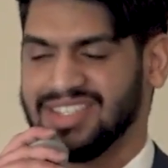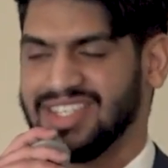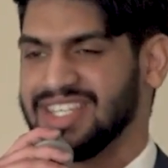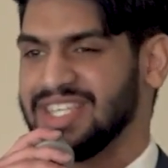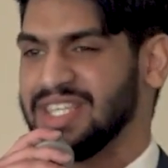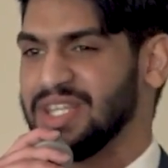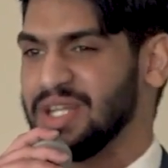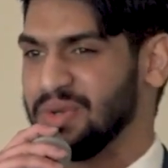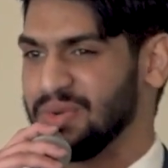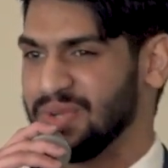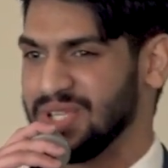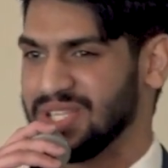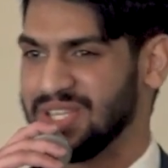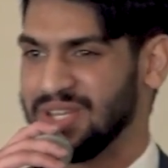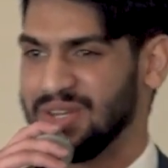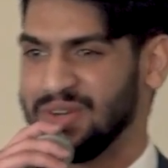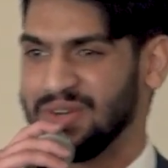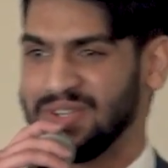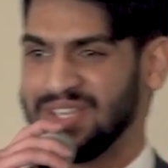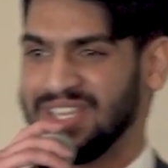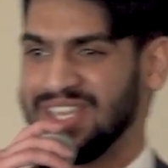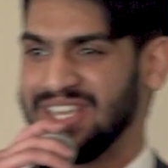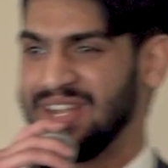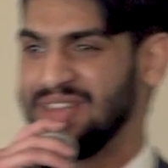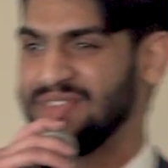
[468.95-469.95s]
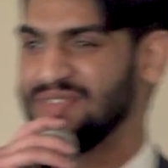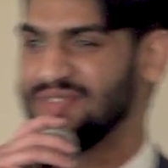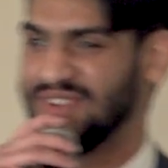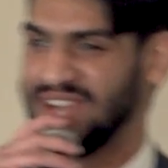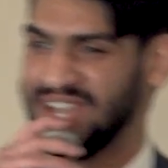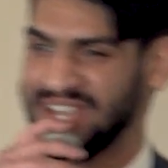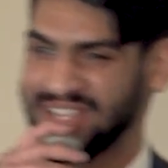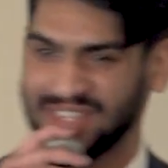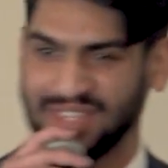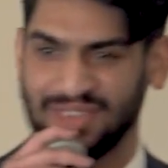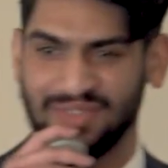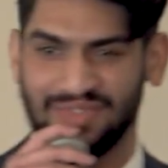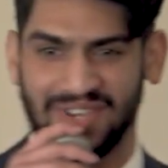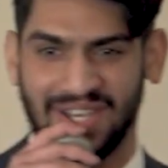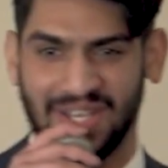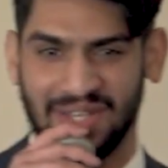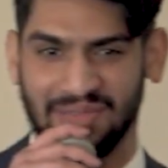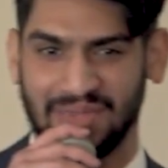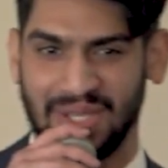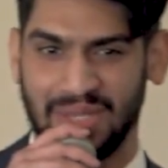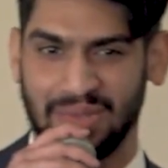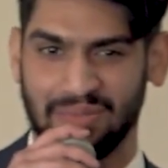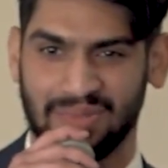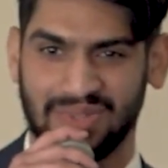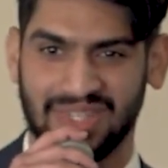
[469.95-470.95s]
Like, here we go again. I finally find
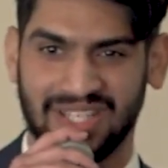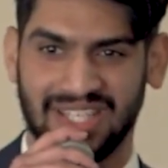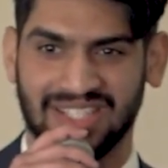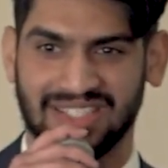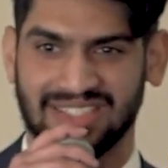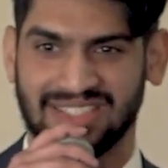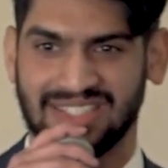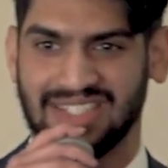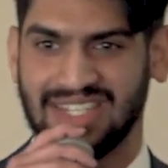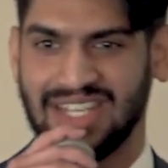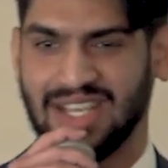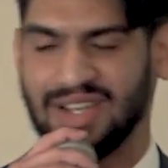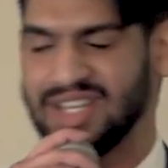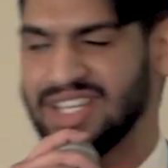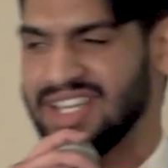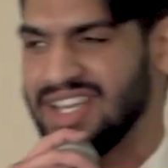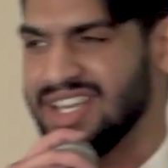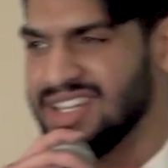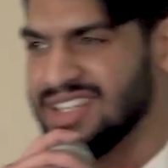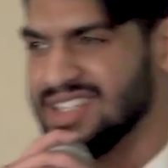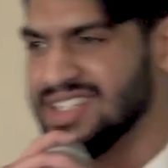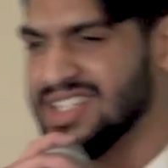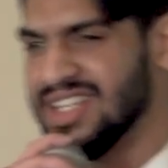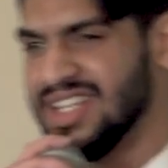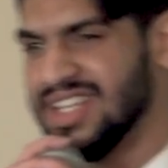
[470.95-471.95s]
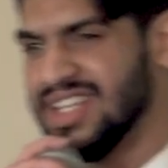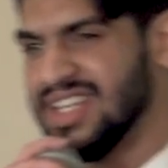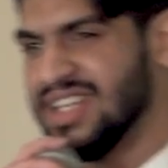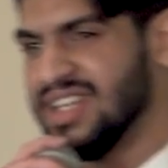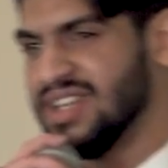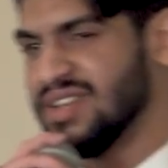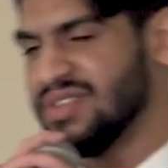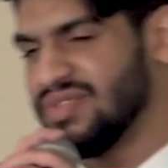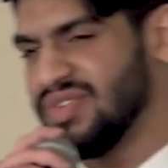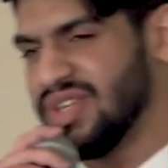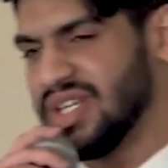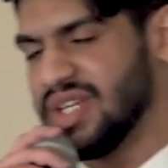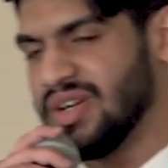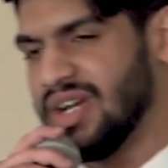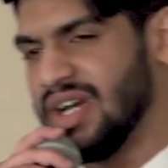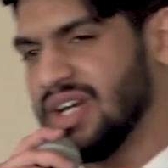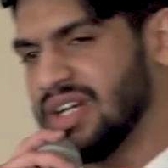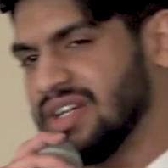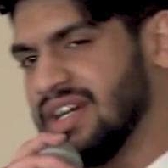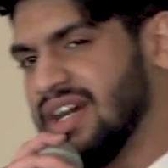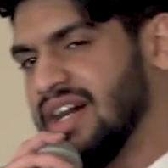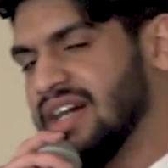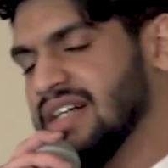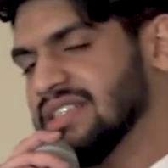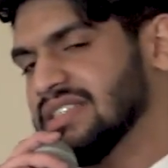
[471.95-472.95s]
my place, and now I got to figure out
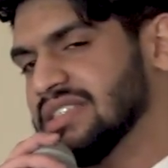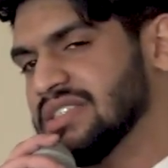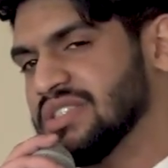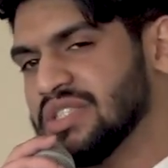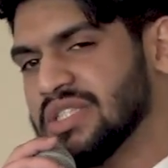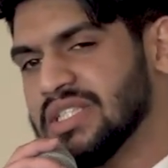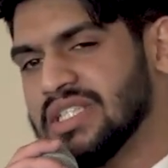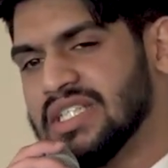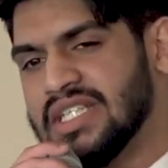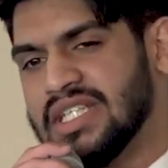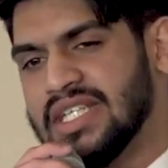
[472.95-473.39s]
college.